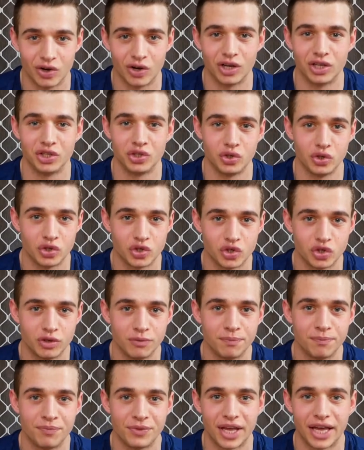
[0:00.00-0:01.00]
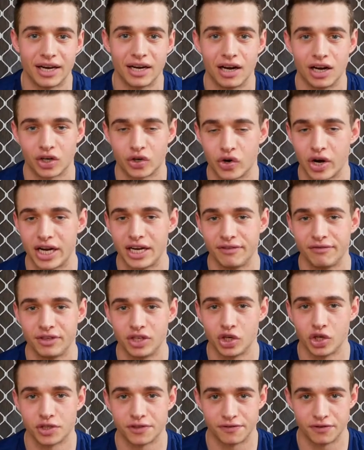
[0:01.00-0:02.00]
on YouTube, and creating
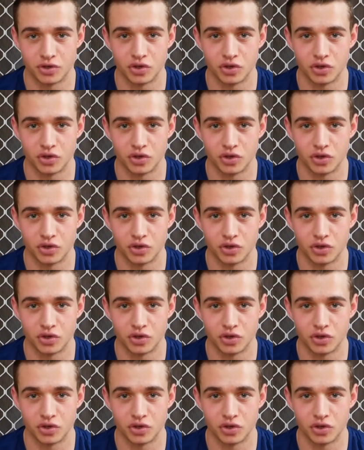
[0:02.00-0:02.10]
videos for